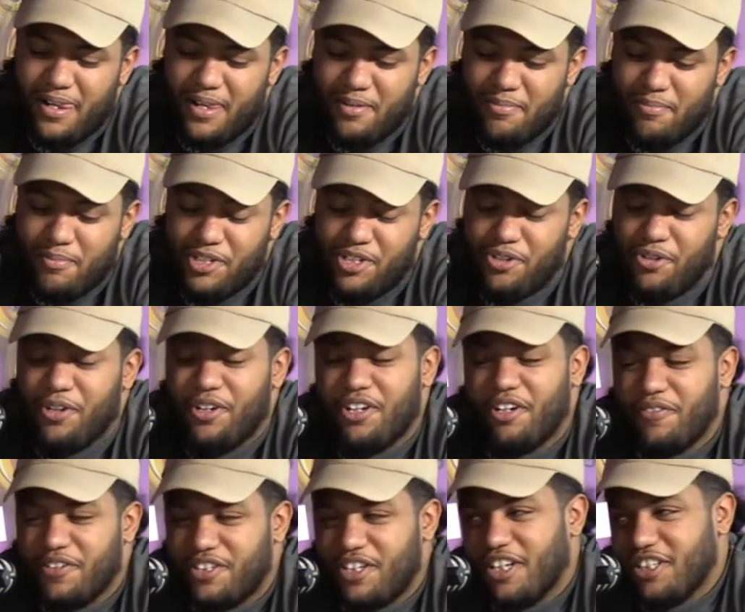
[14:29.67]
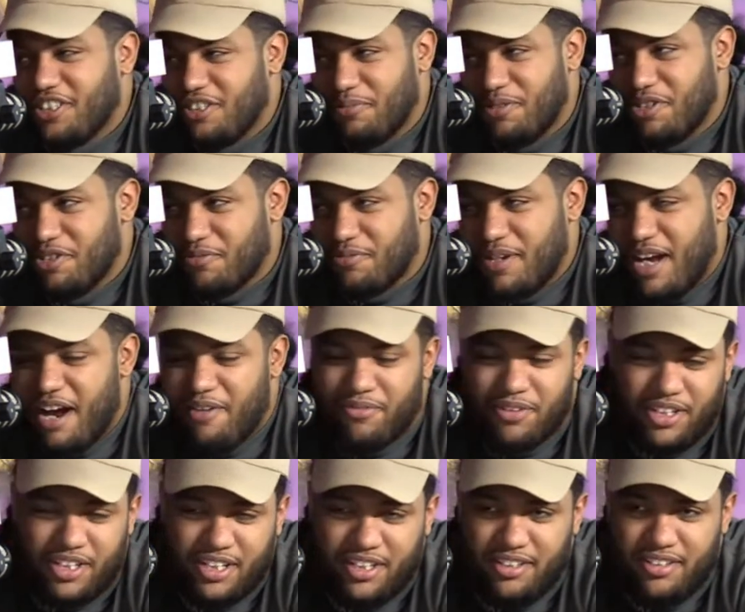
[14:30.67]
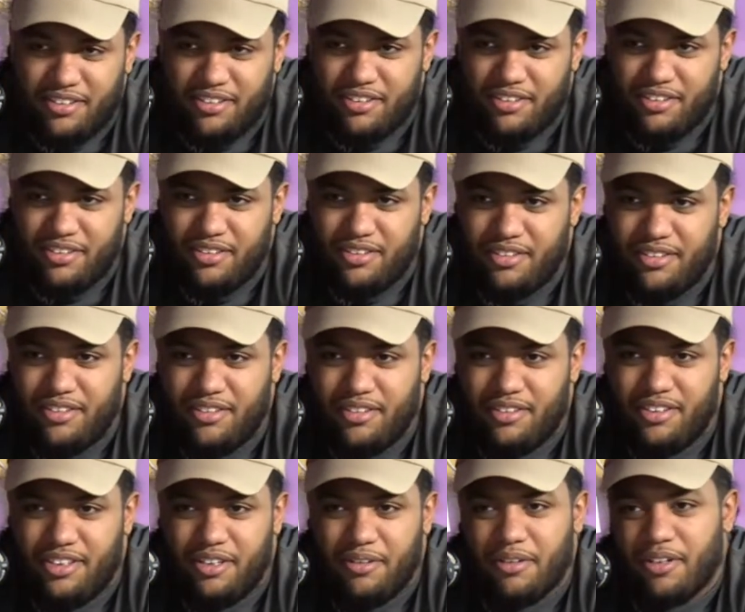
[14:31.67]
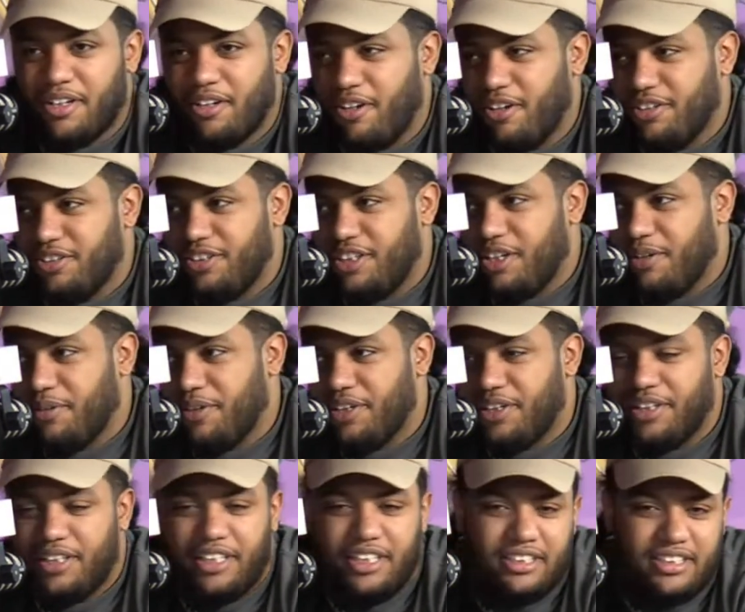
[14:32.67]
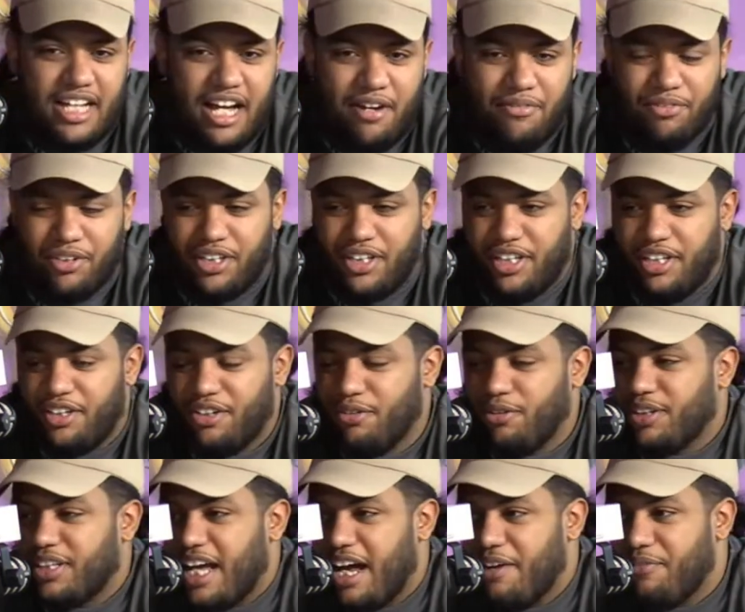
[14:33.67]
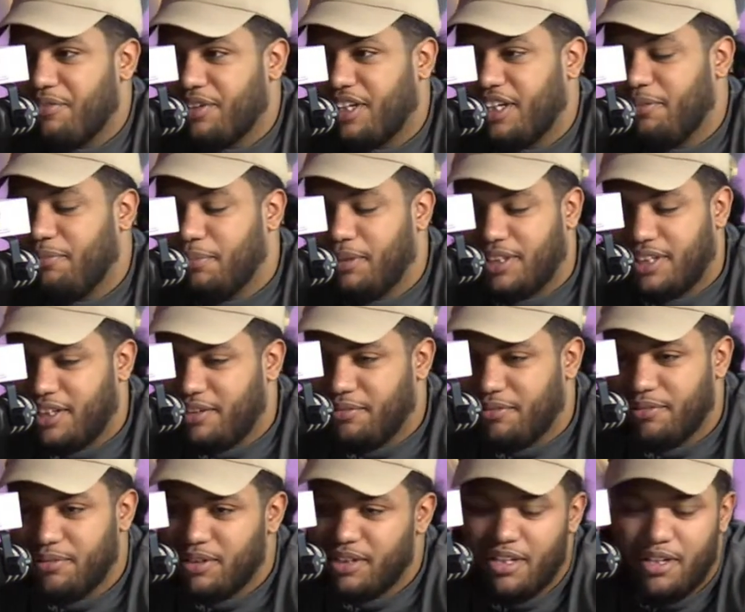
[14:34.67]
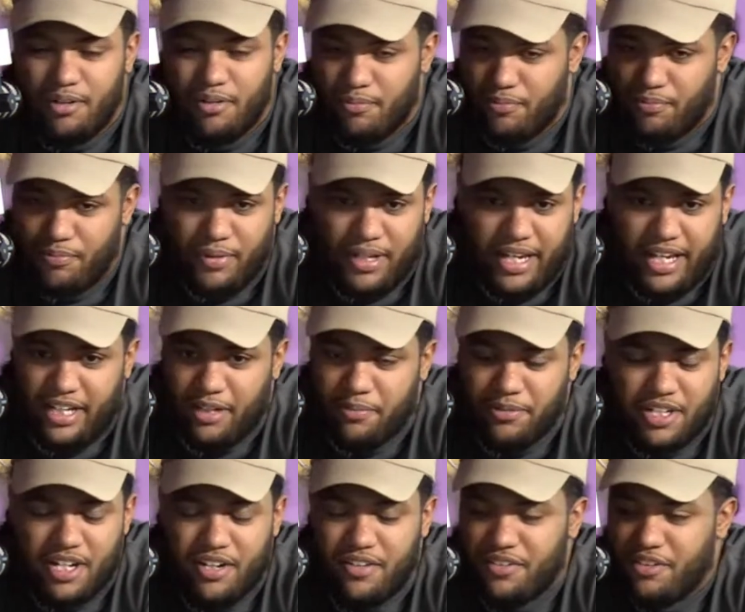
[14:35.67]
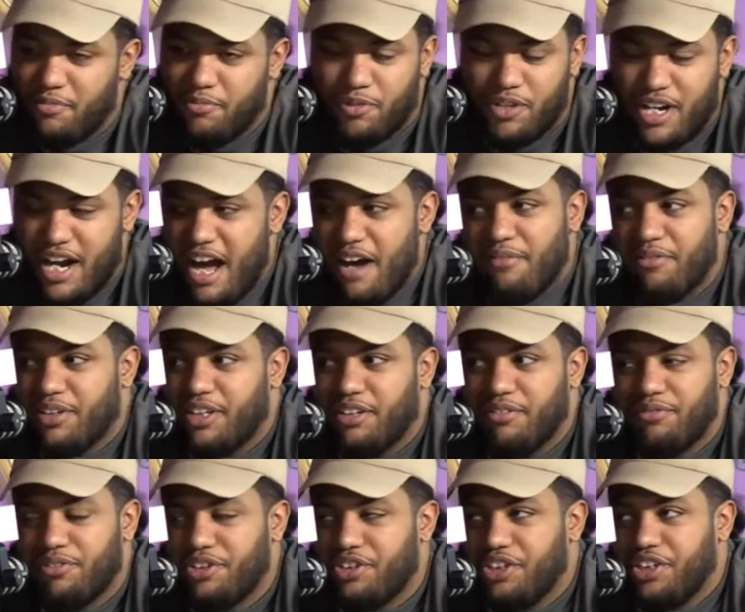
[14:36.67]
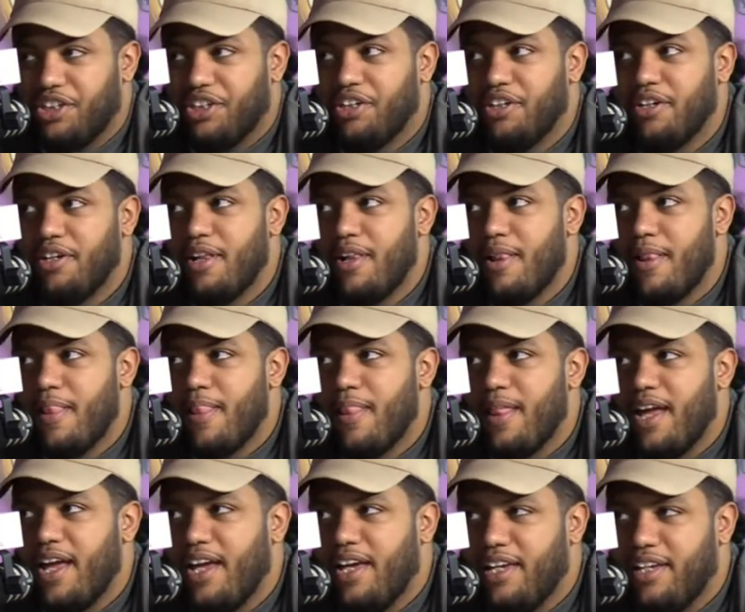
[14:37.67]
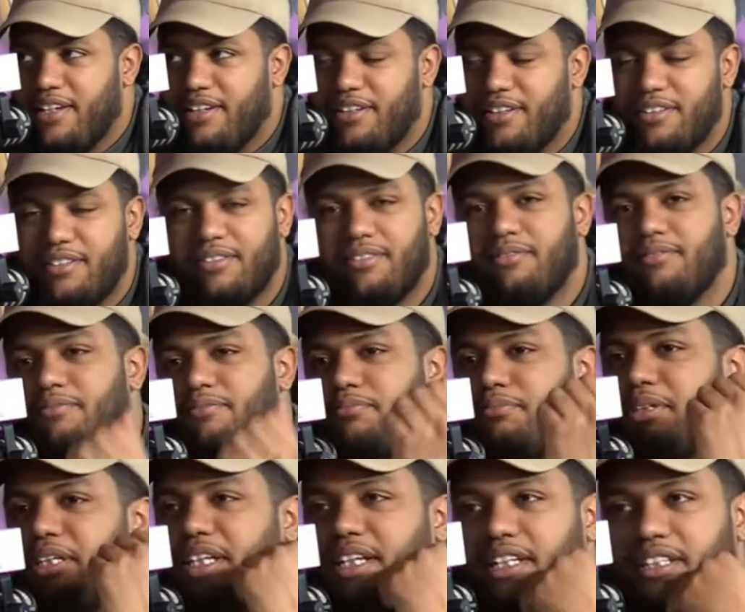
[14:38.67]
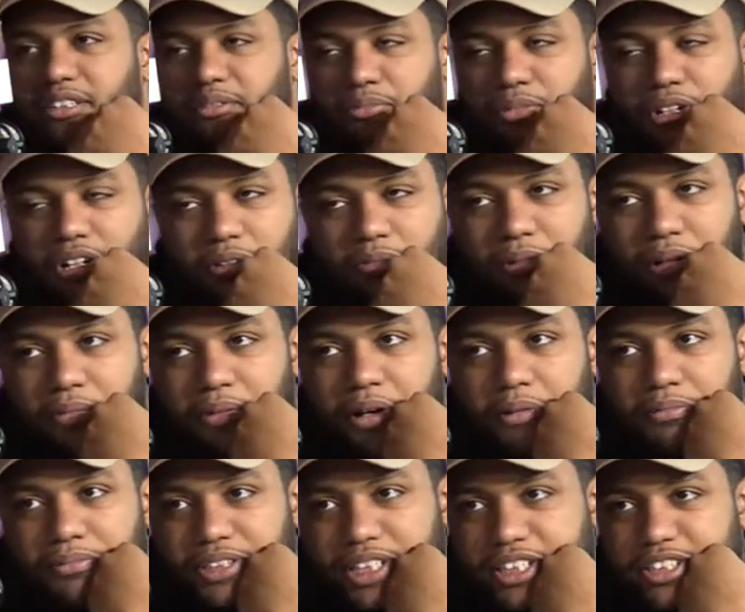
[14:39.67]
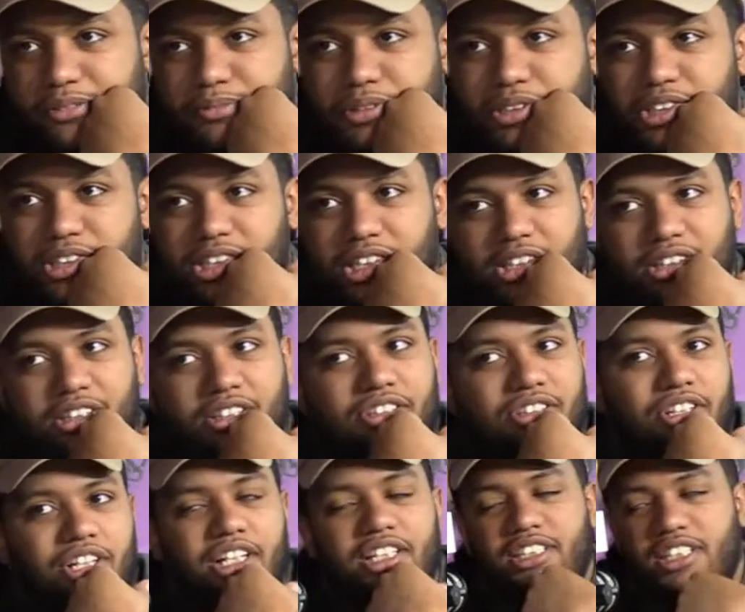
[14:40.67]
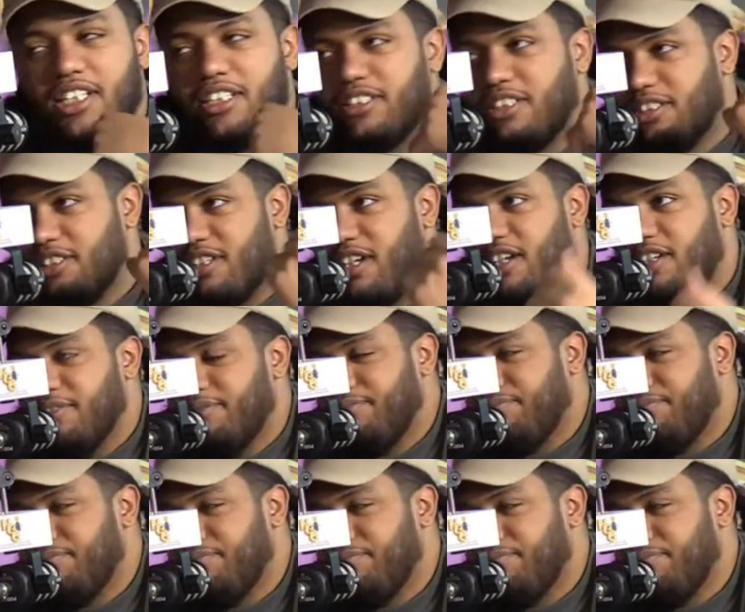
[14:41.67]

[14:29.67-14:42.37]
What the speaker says: majority of his customers were African. They were East African, North African, but 80% of them were African for sure. And being in the mall, my mom said to me, she said, it's crazy that there's not